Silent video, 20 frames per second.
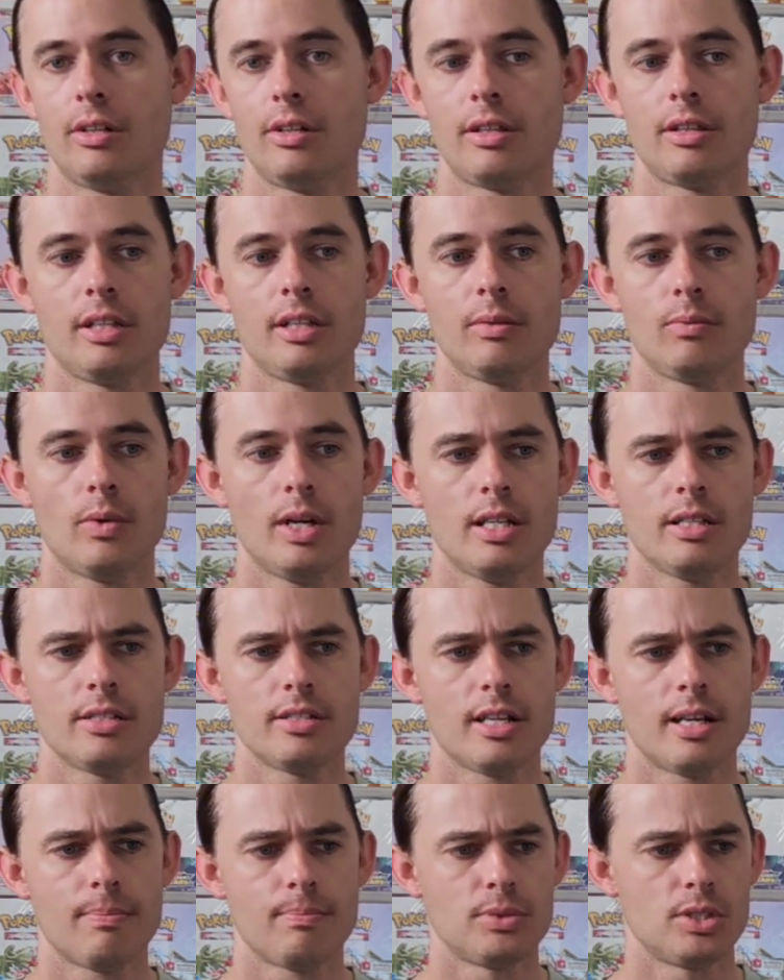I think one's
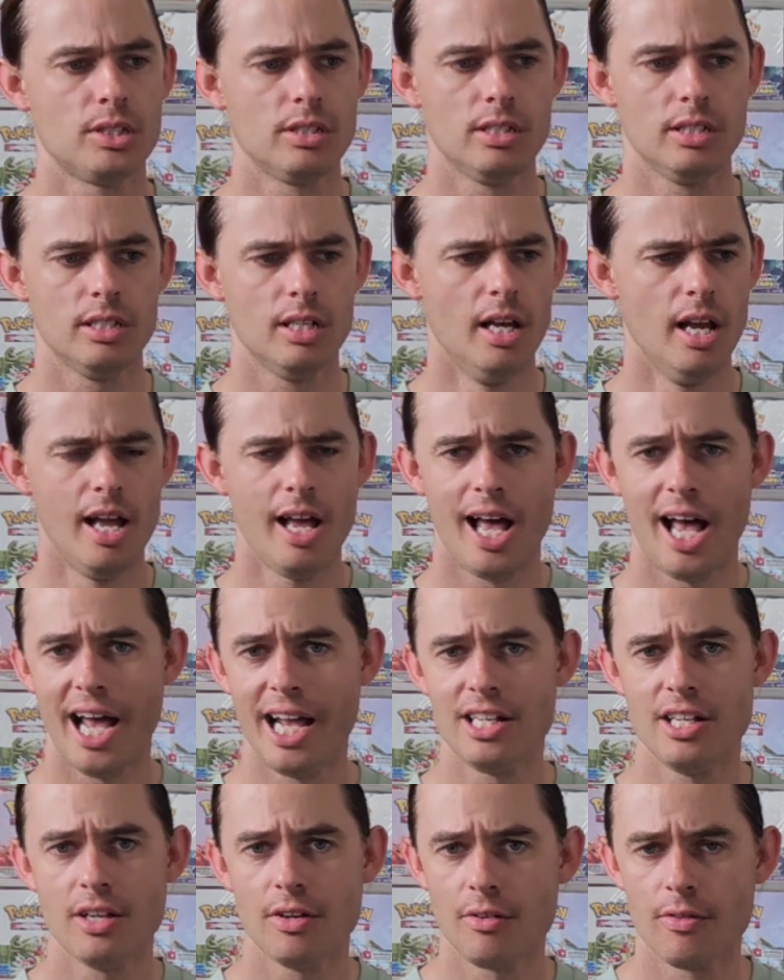up to
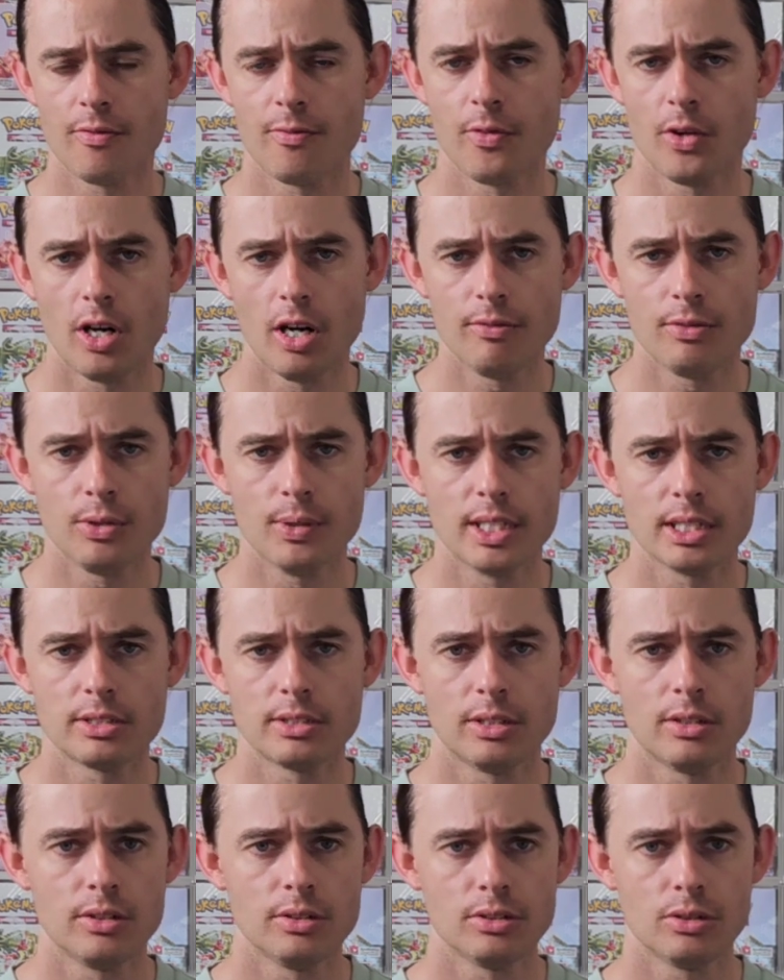805 US
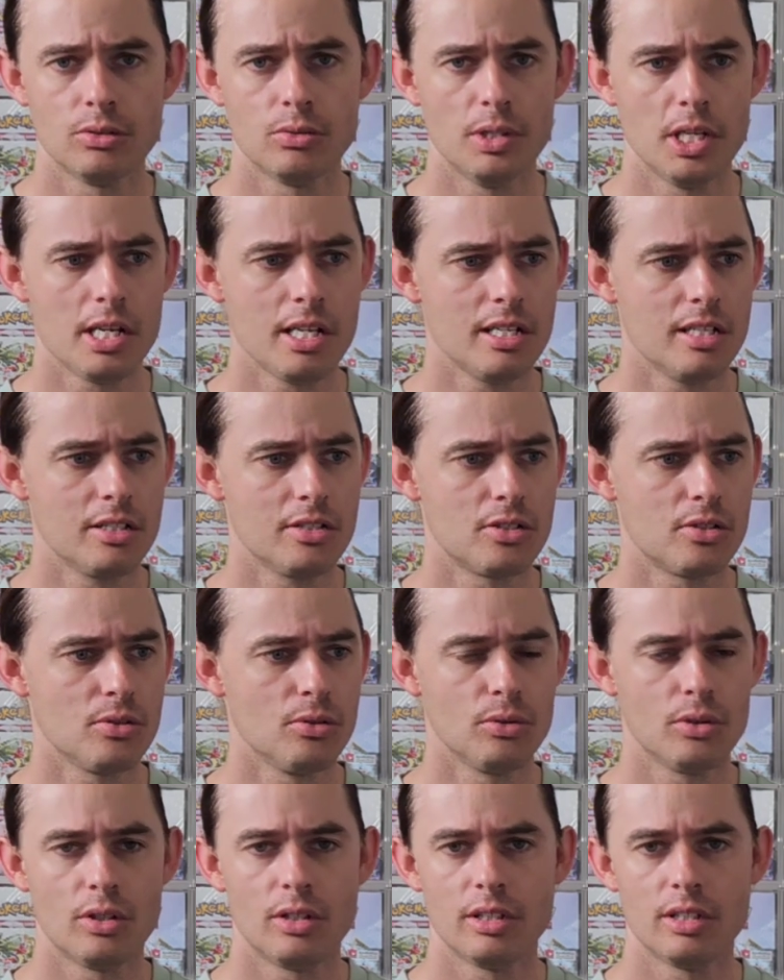dollars already, and it's
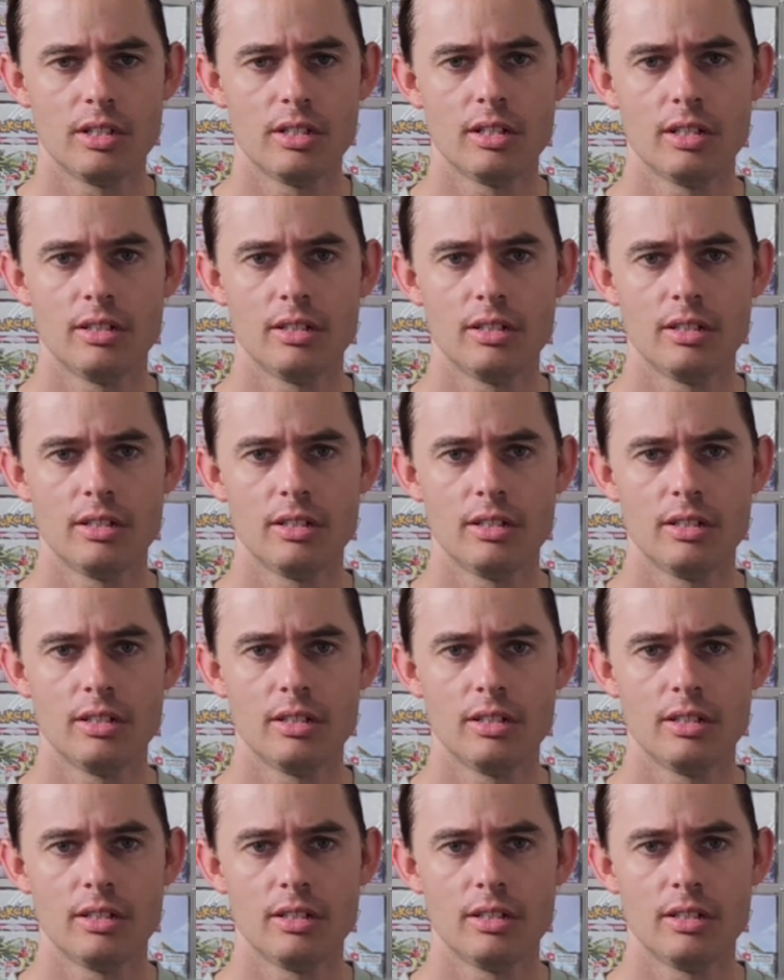still got,